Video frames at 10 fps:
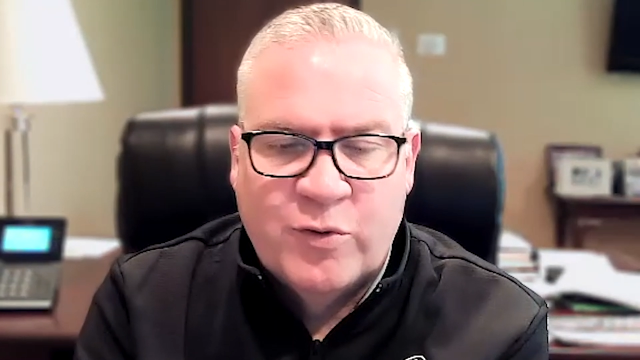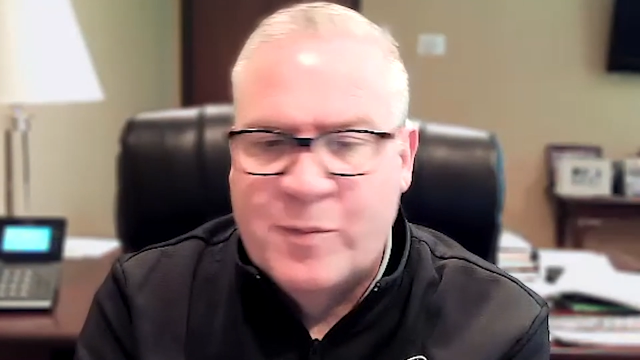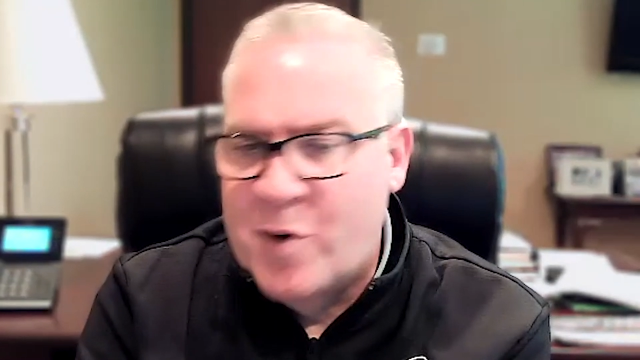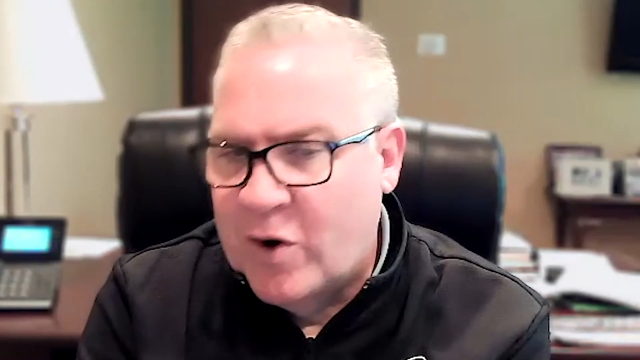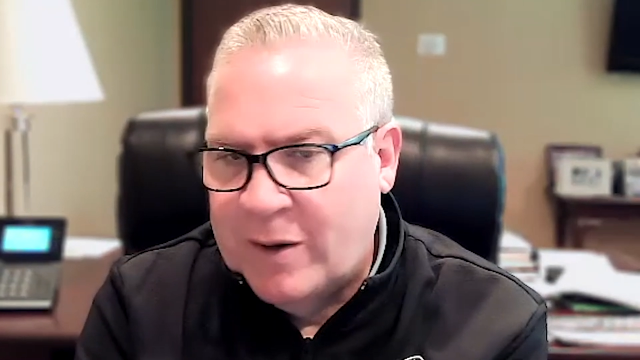and the
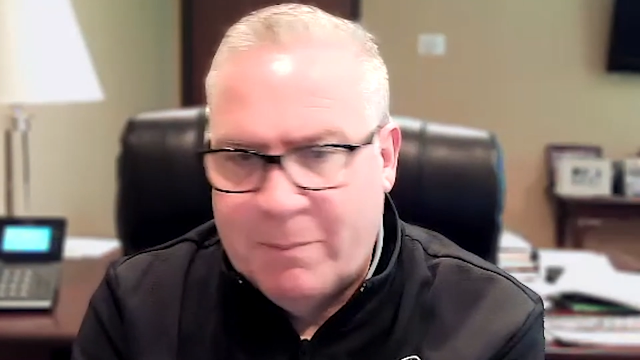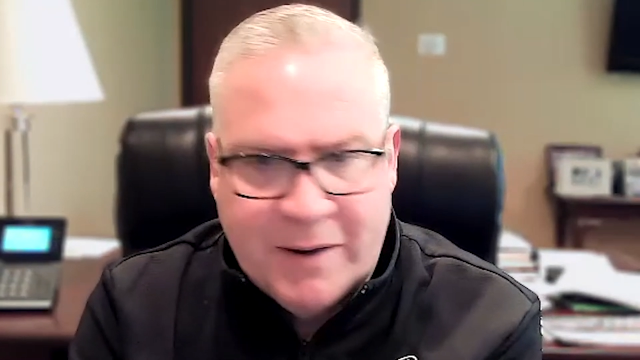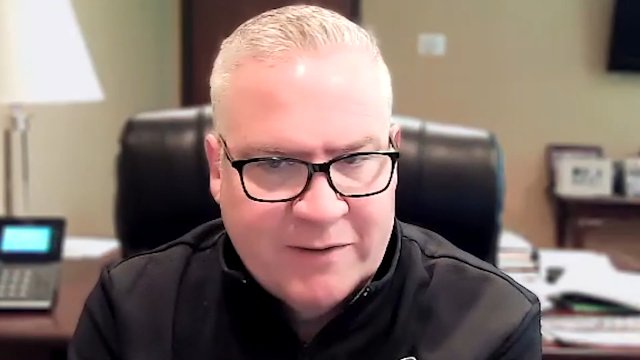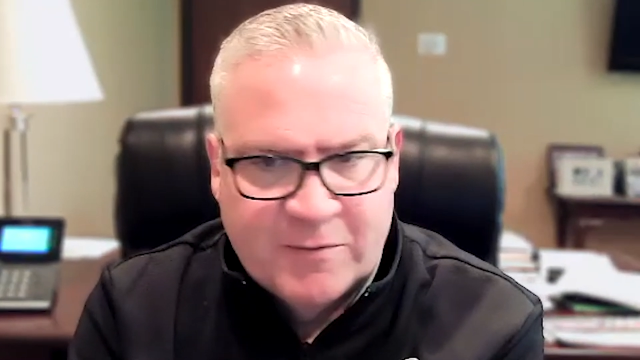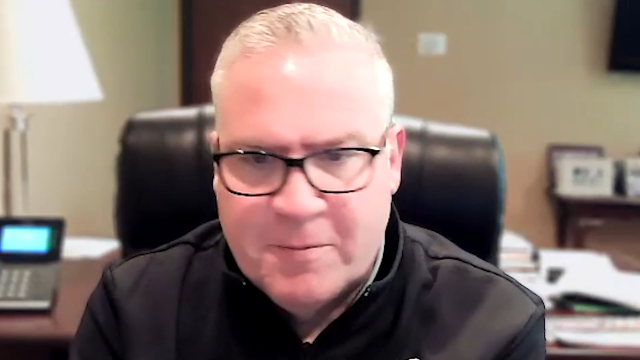market
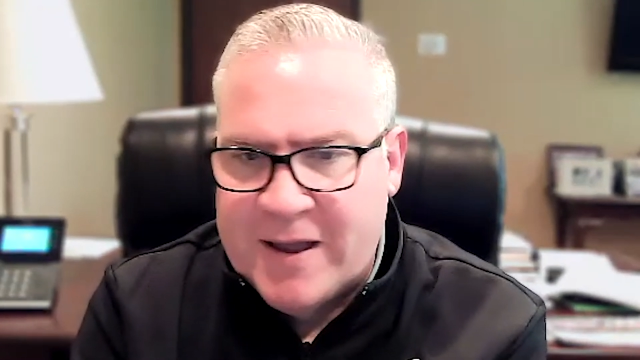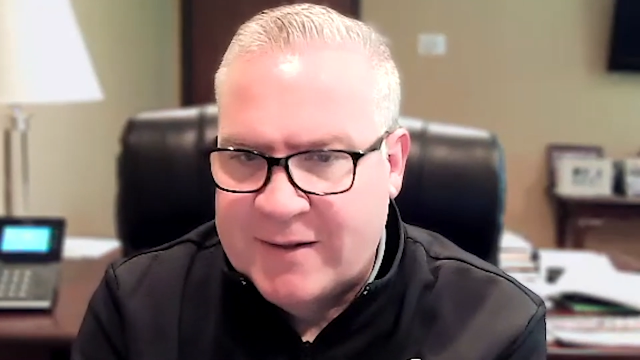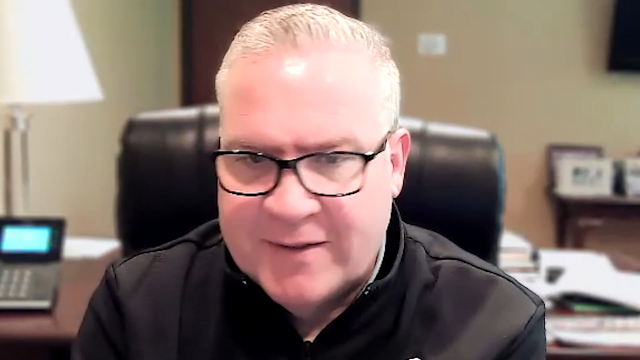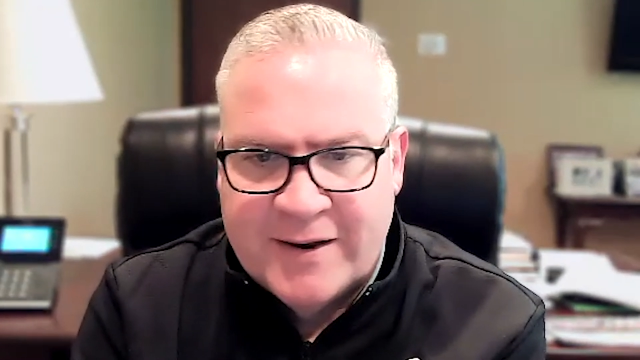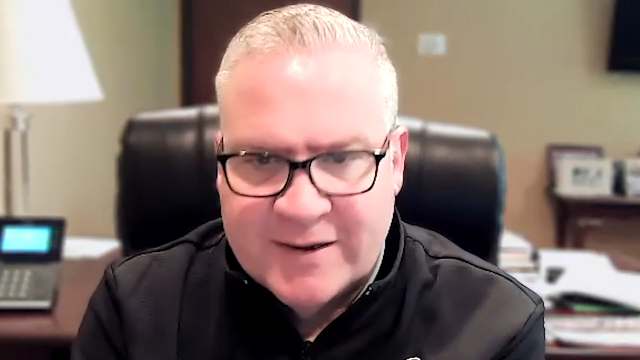bounced
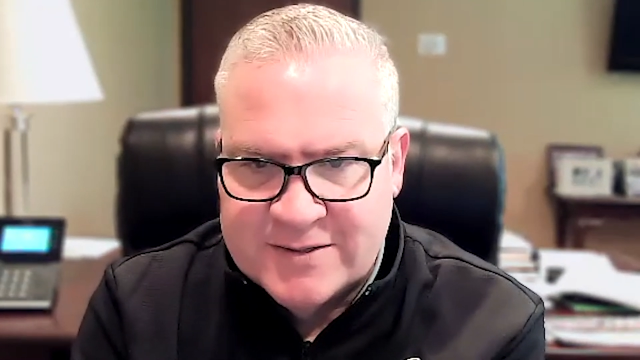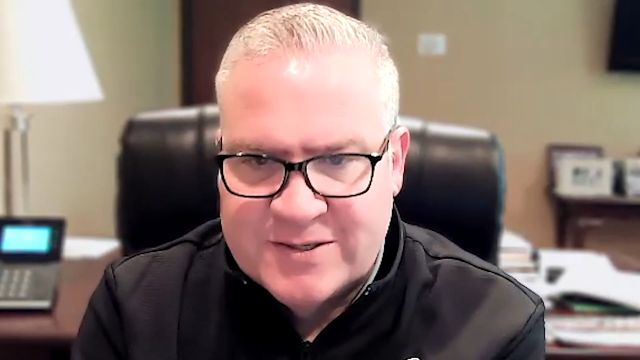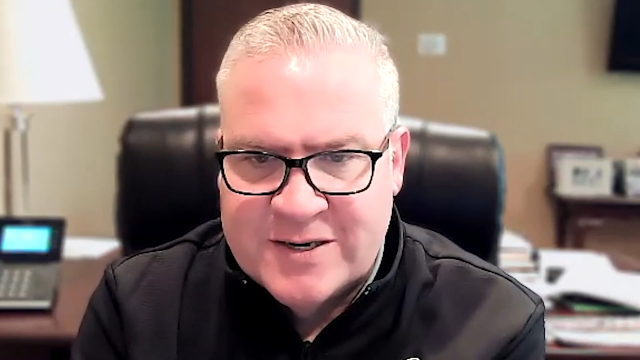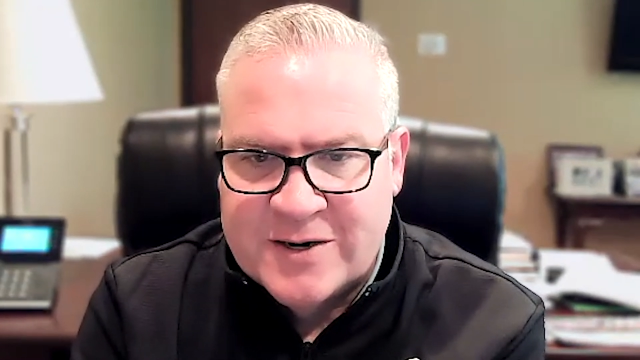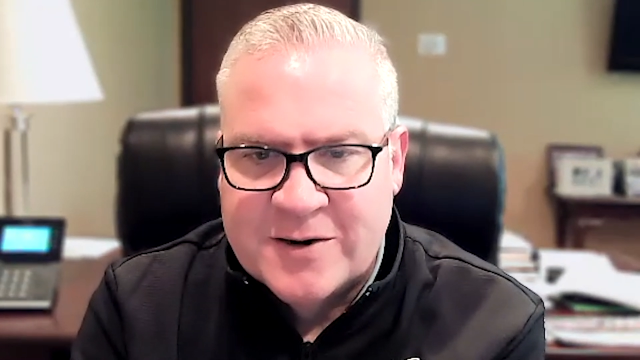back the next
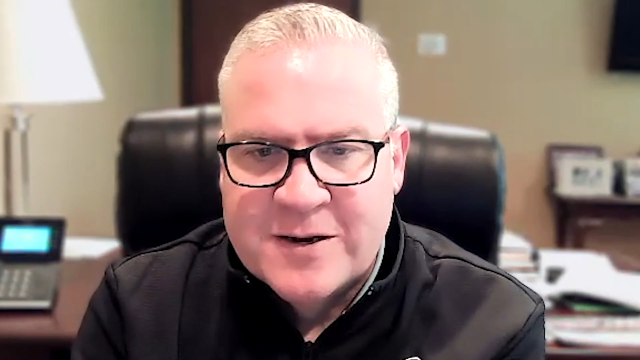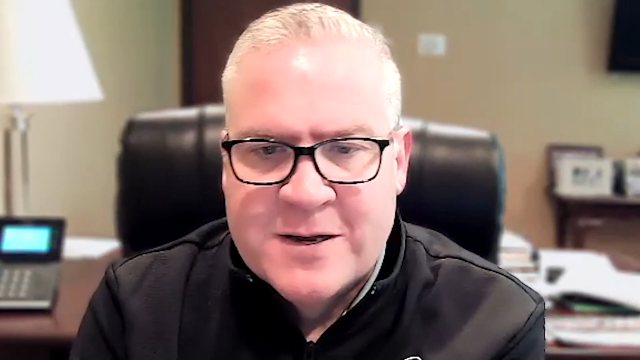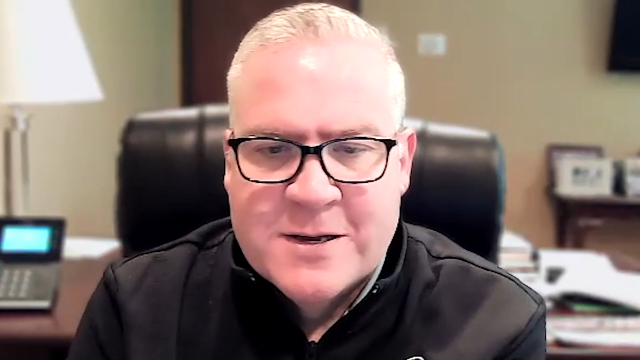year.